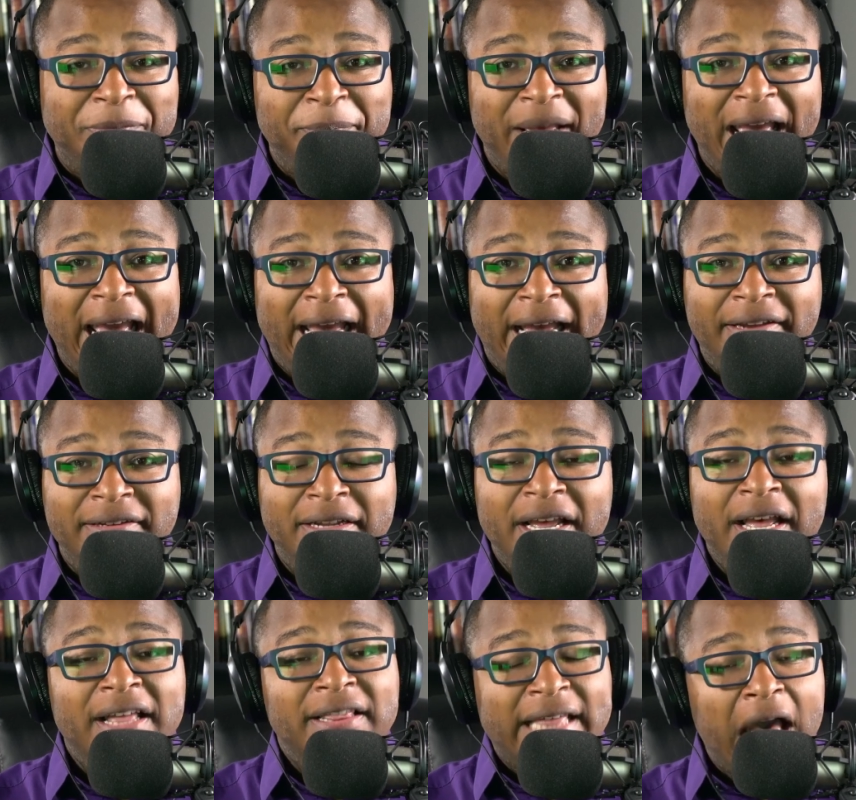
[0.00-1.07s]
command.
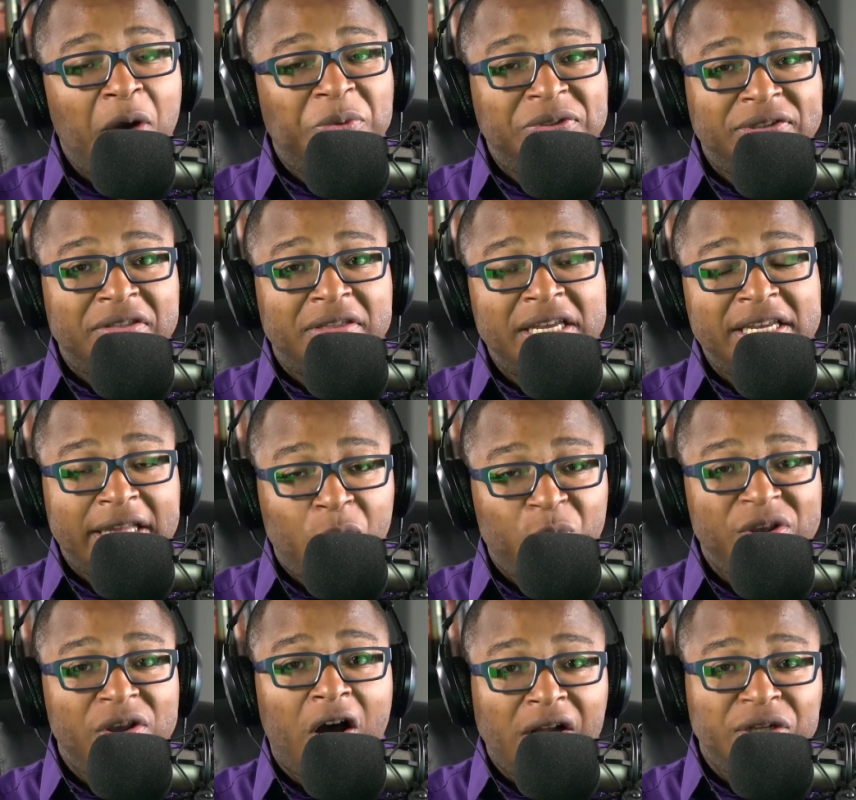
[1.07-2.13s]
That was the thing that
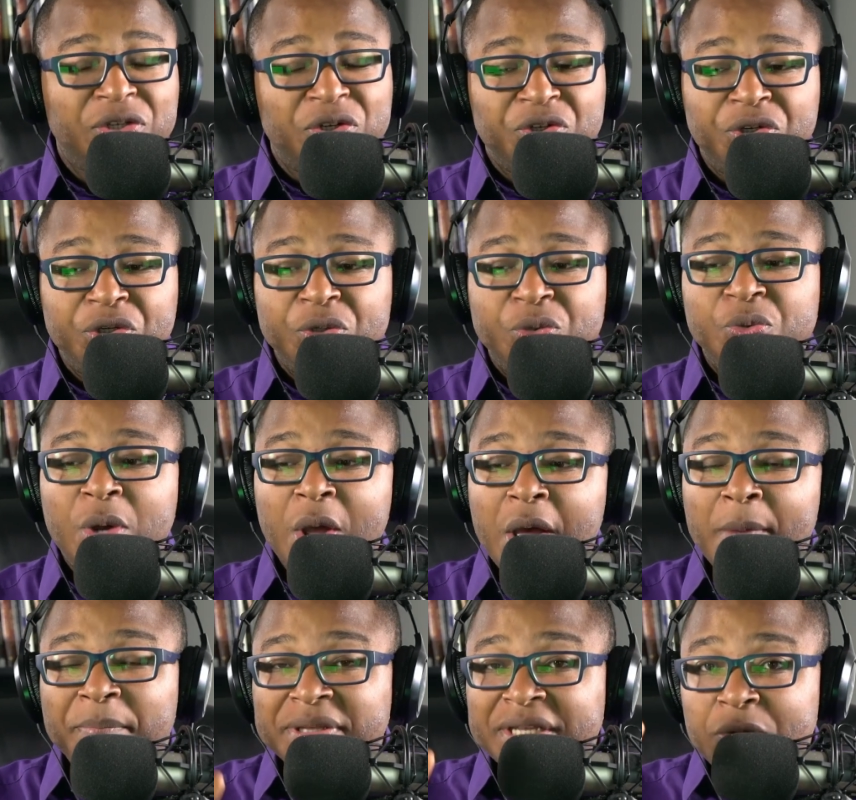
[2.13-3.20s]
we ought to do.
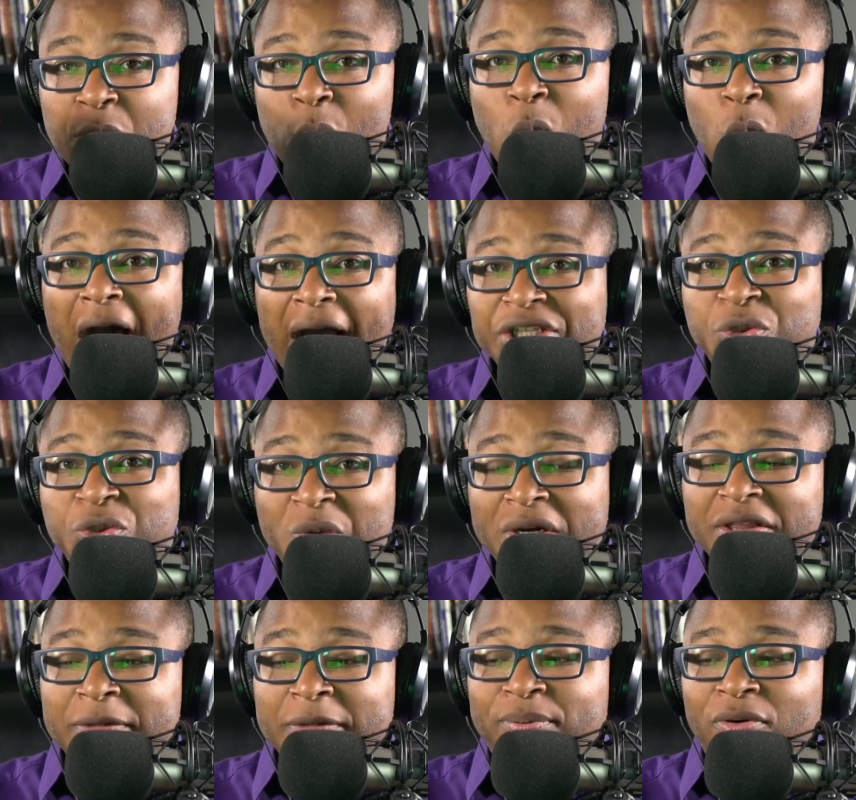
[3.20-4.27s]
But then watch
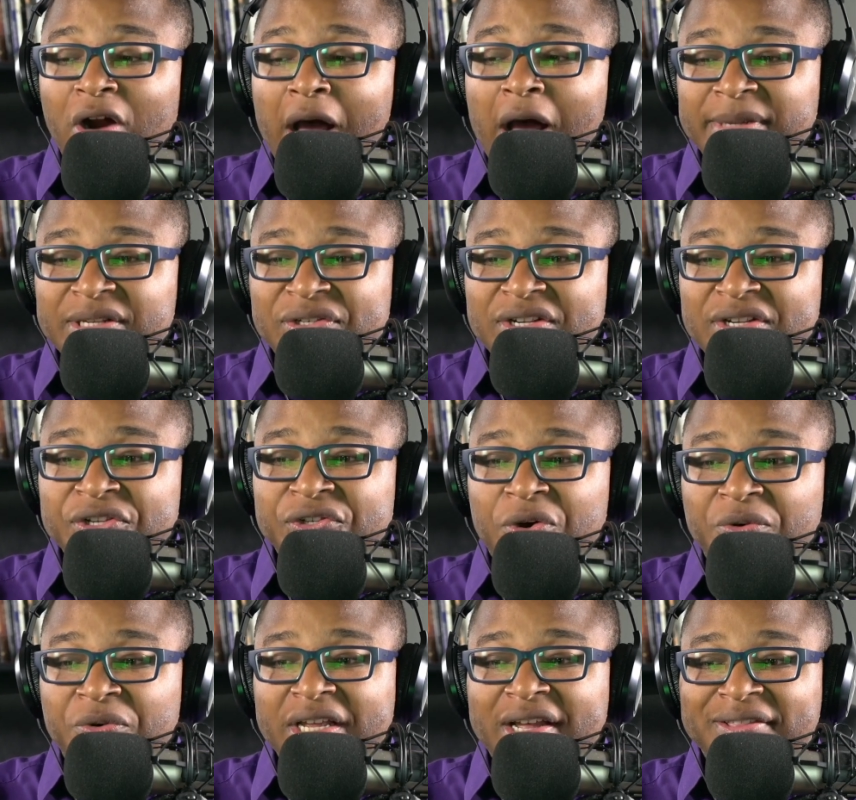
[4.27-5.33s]
what the promise is
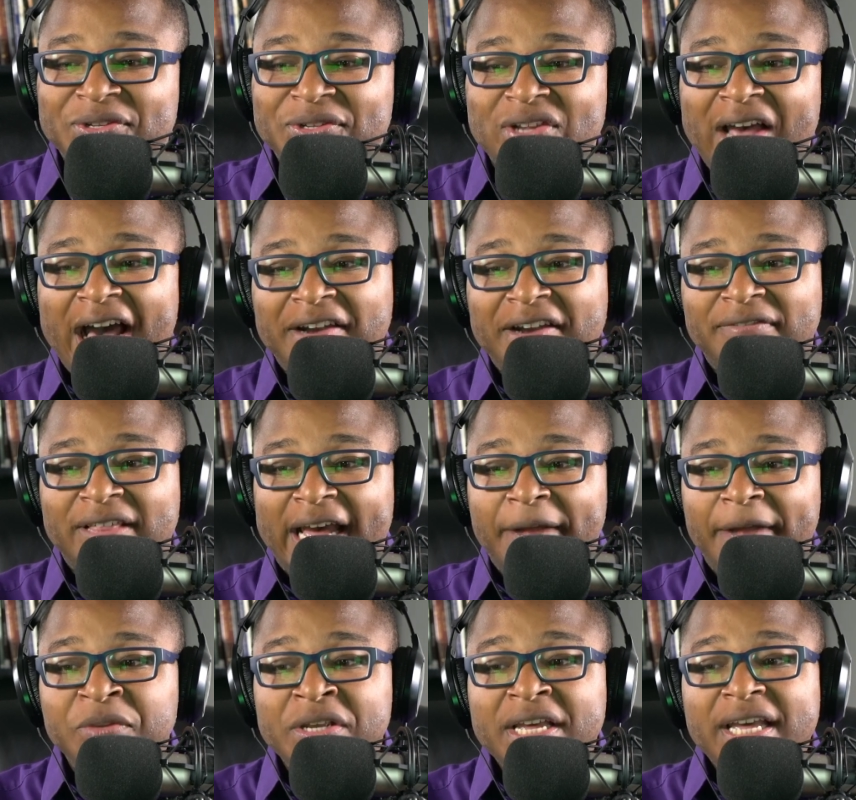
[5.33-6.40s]
on the other side of
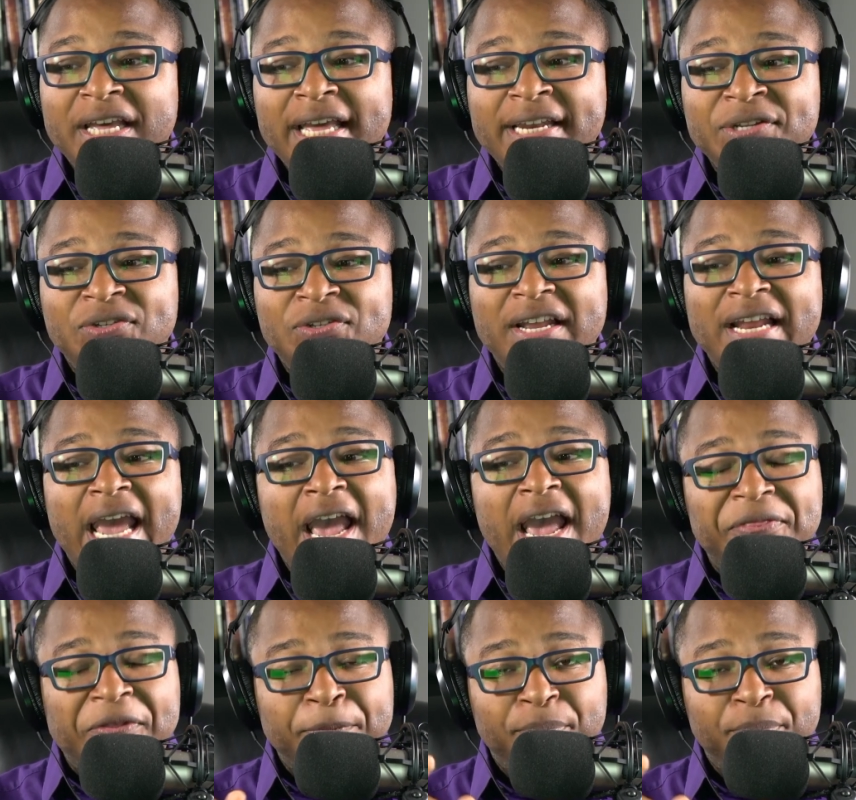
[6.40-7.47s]
that. And he said,
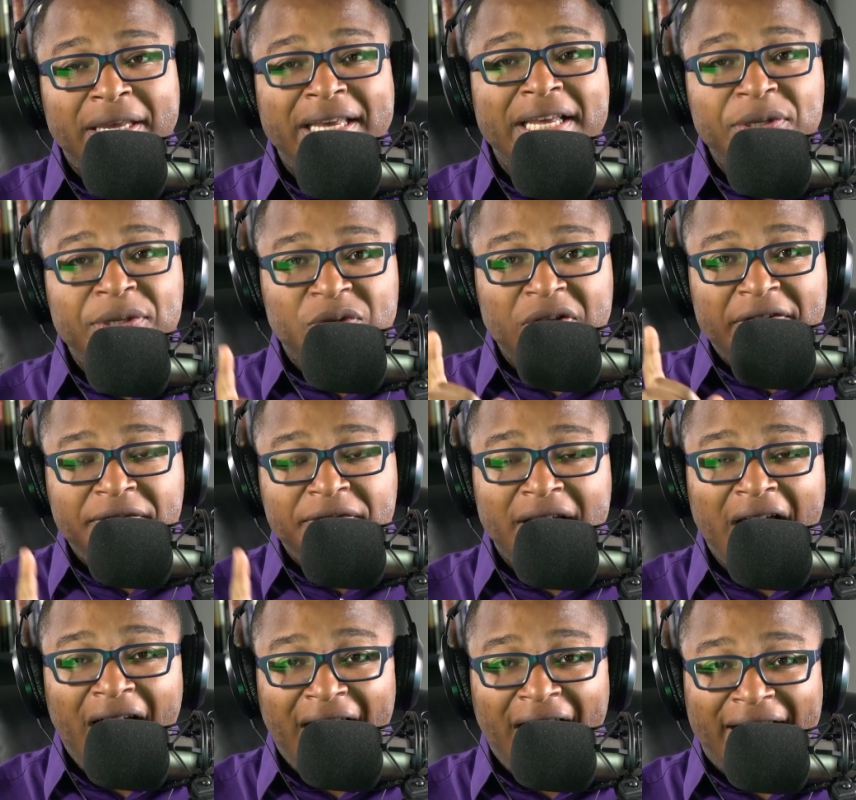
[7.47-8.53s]
"And the peace of
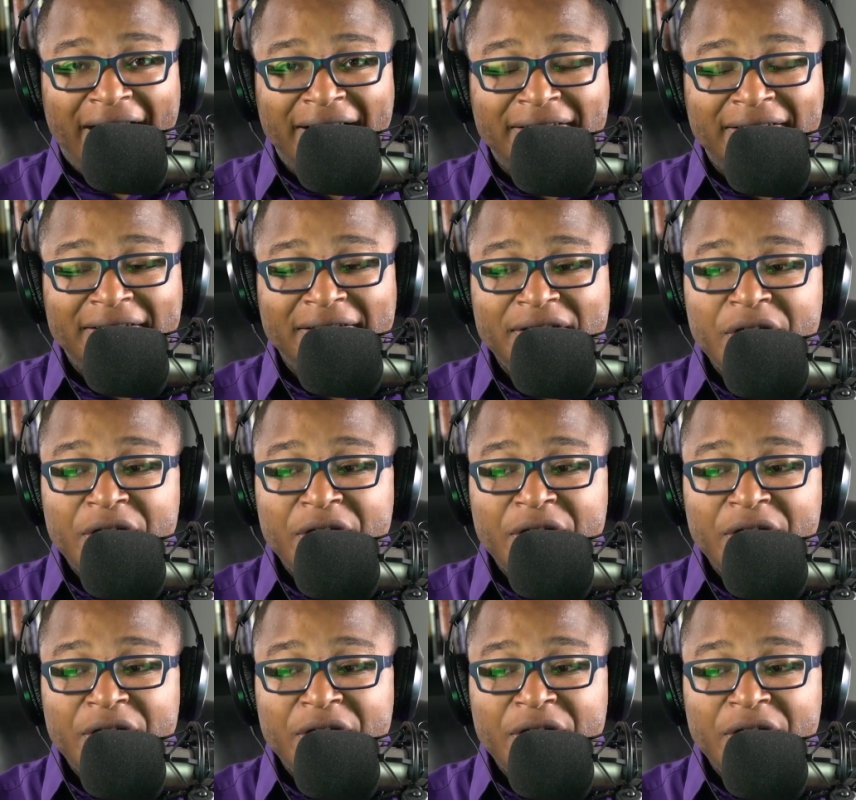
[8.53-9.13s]
God,